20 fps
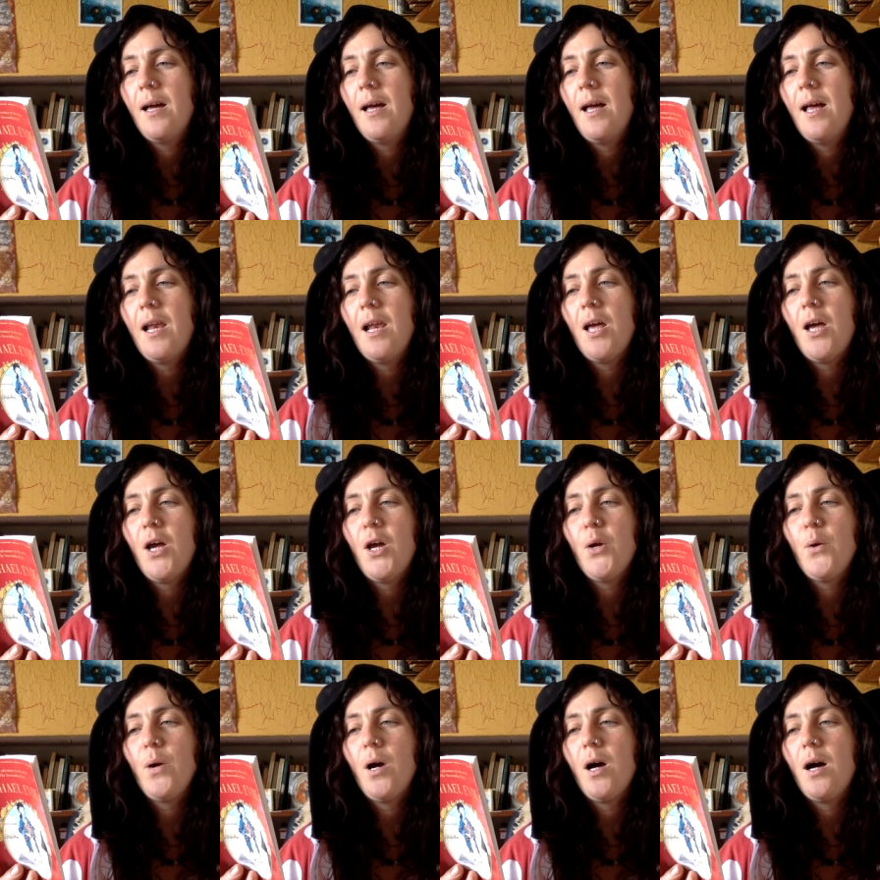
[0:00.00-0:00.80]

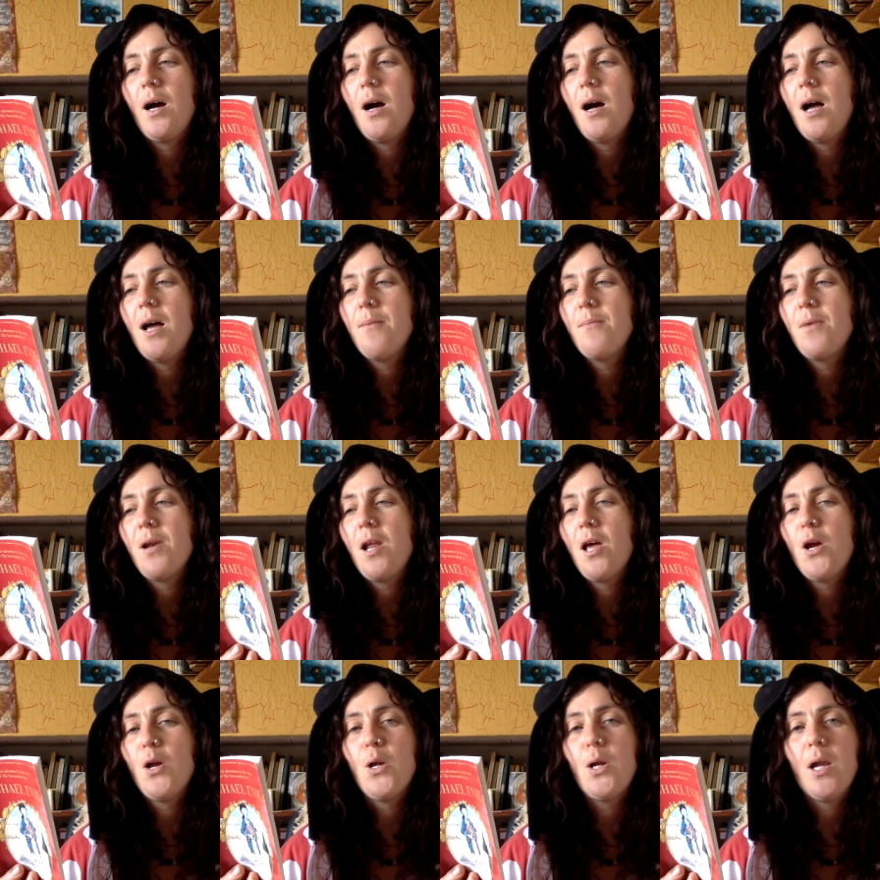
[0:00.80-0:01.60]
Hello, I'm
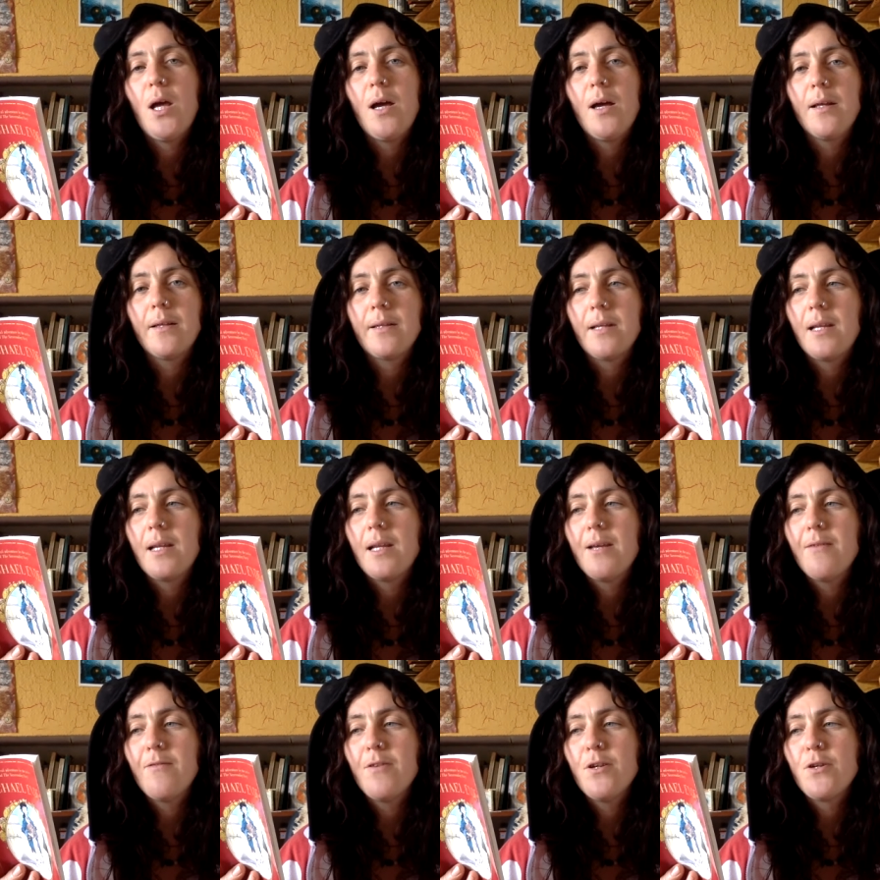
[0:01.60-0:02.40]
Lola, the
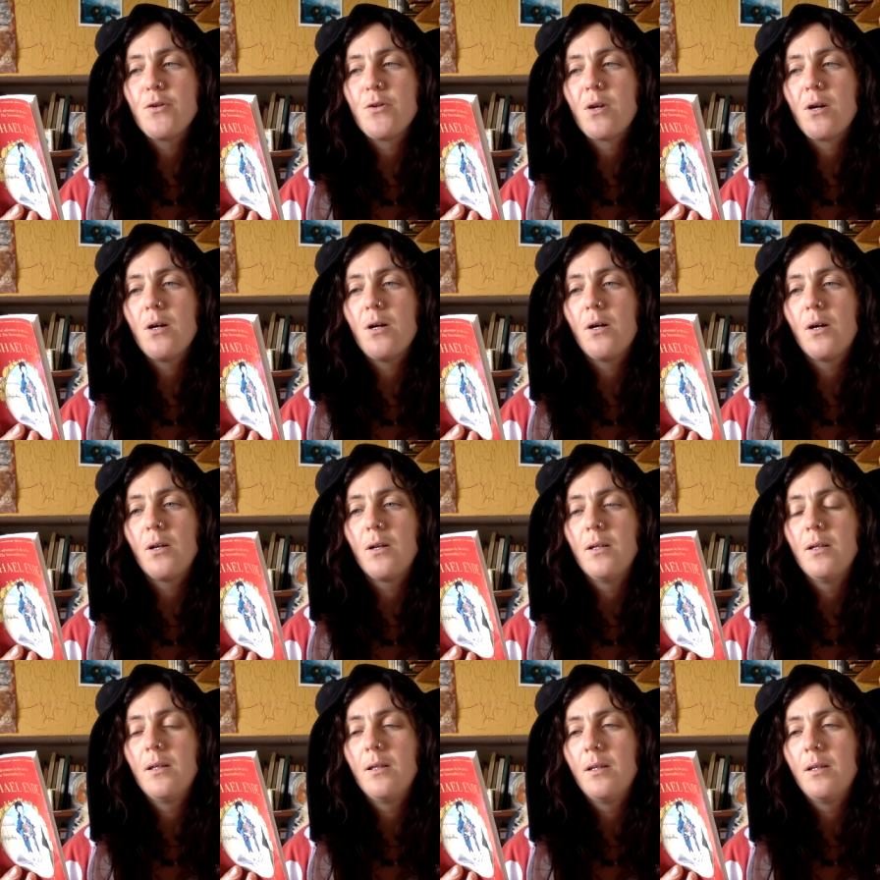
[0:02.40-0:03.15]
living doll.